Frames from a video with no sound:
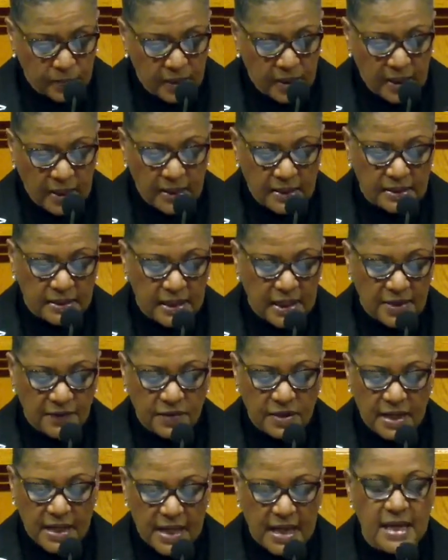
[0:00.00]
It is
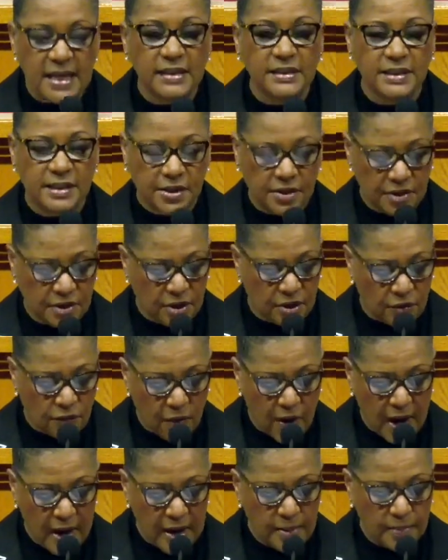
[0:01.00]
even easier to
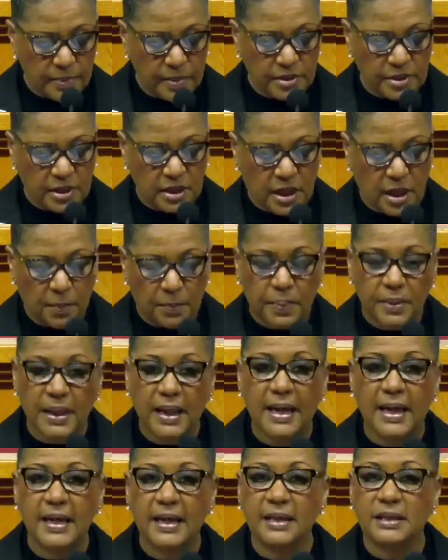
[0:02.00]
gripe, to
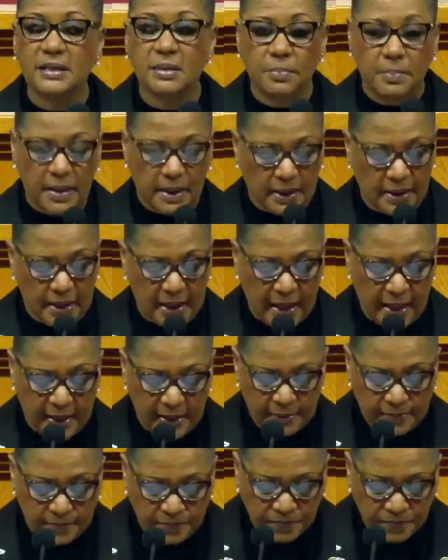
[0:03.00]
complain, and to bellyache.